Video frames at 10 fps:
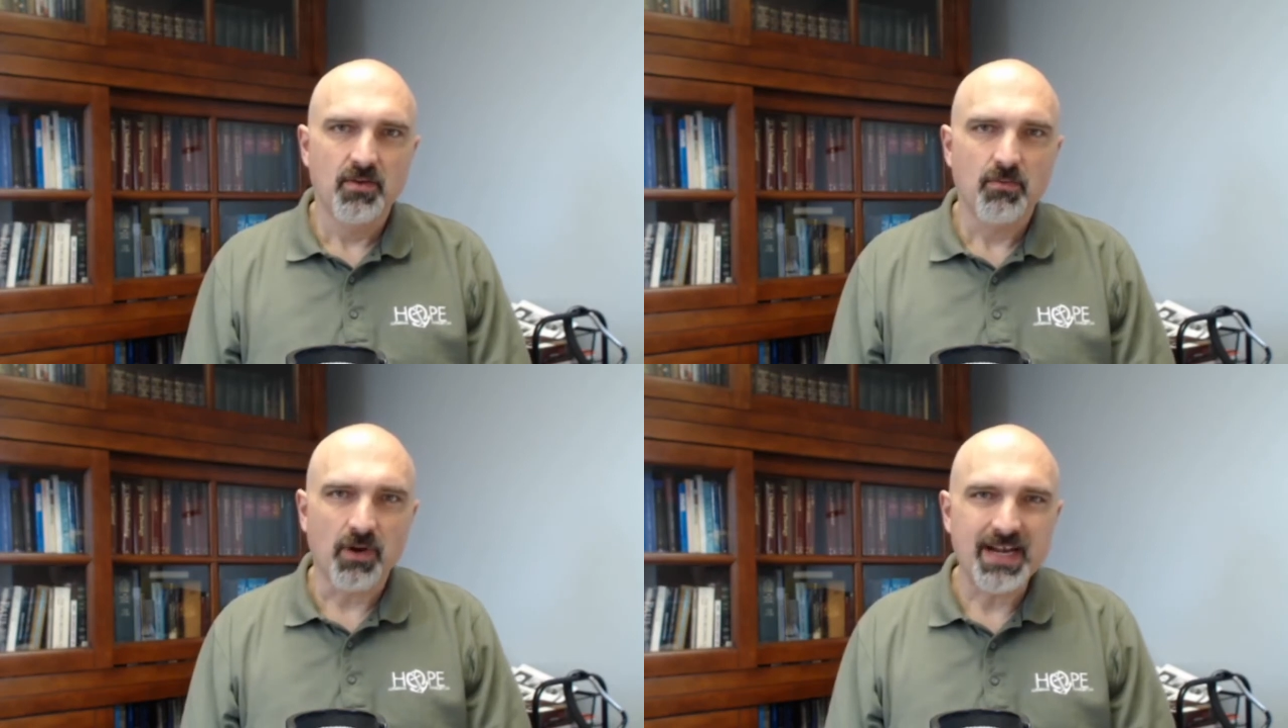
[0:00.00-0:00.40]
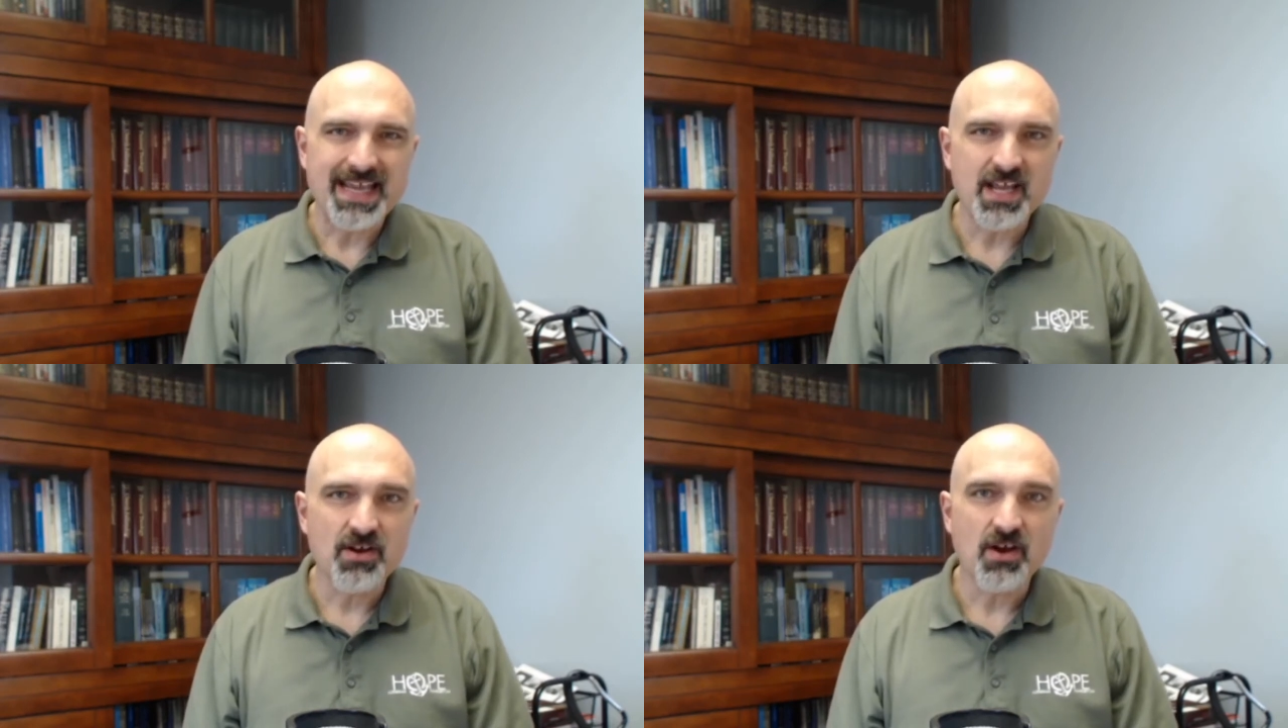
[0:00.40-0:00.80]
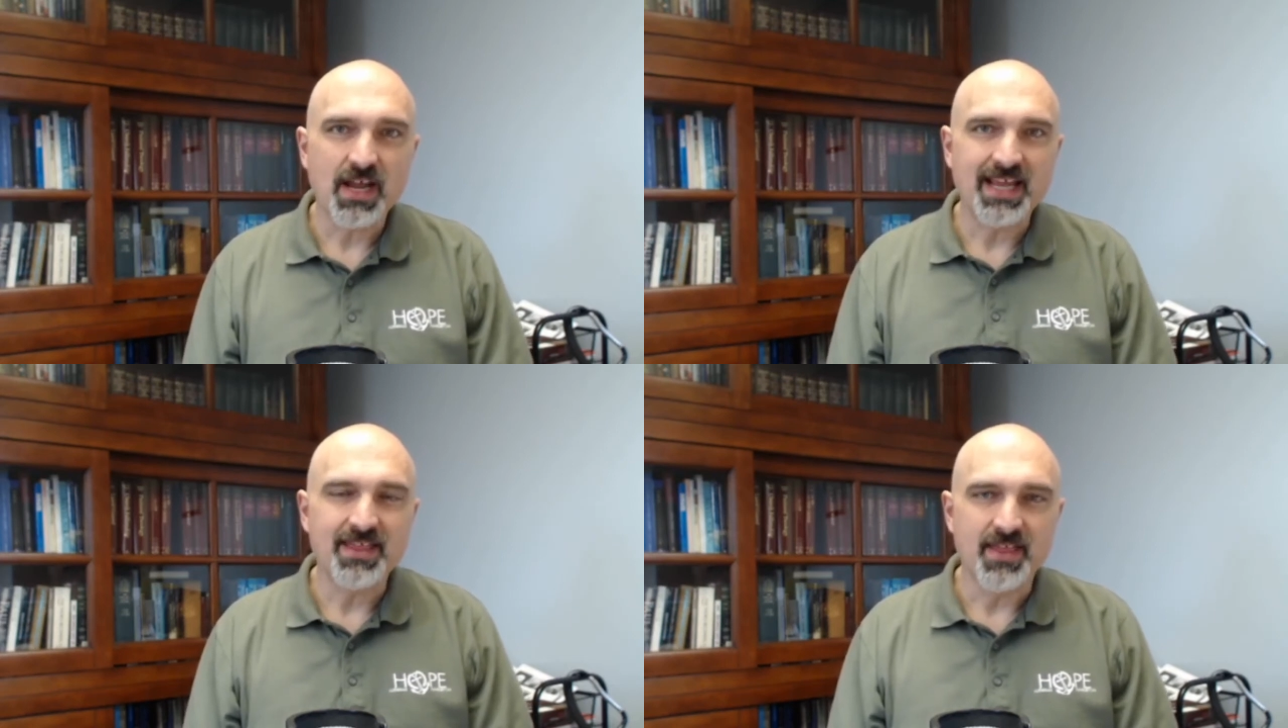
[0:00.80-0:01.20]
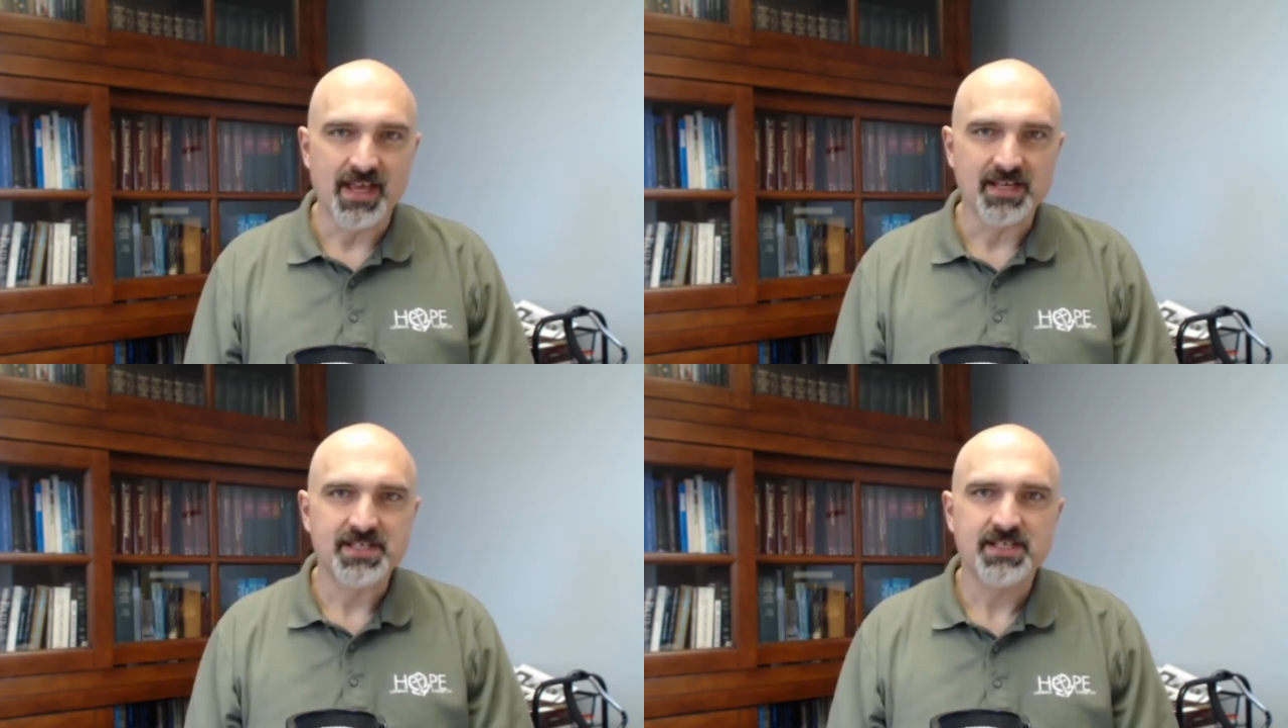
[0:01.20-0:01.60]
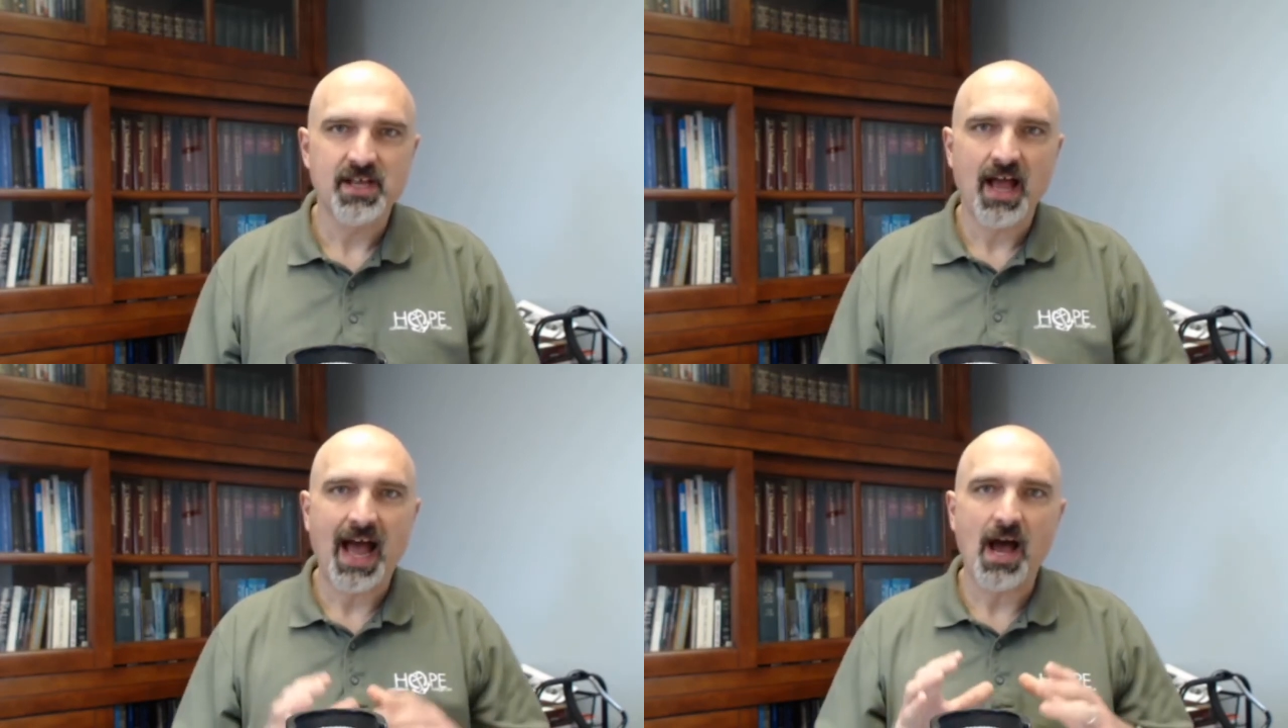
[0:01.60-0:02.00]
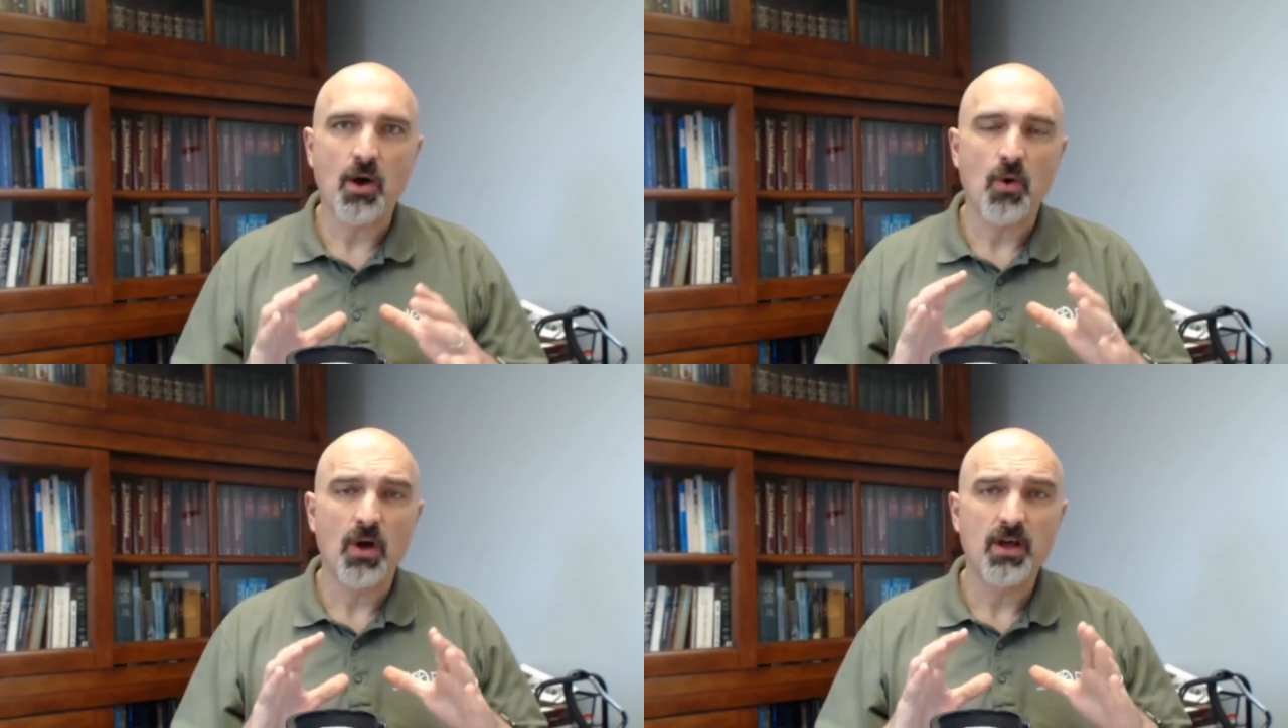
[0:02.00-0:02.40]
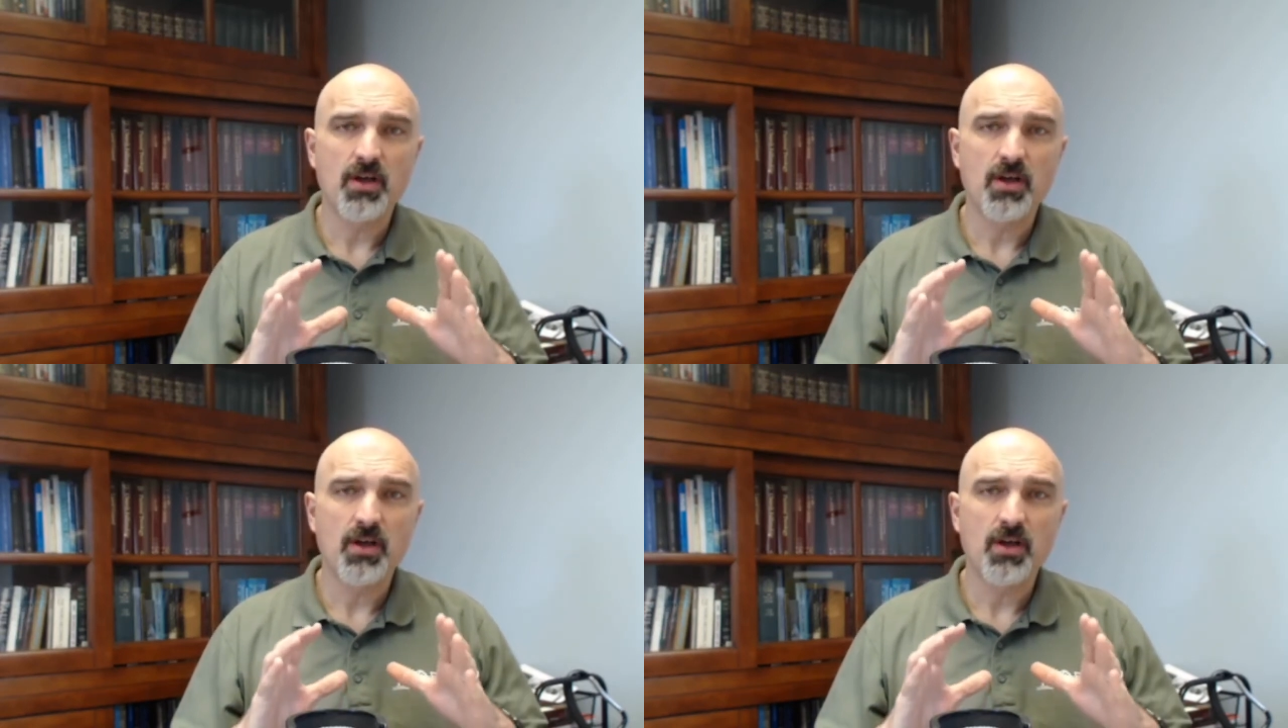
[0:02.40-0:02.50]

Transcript: We're going to hear in this how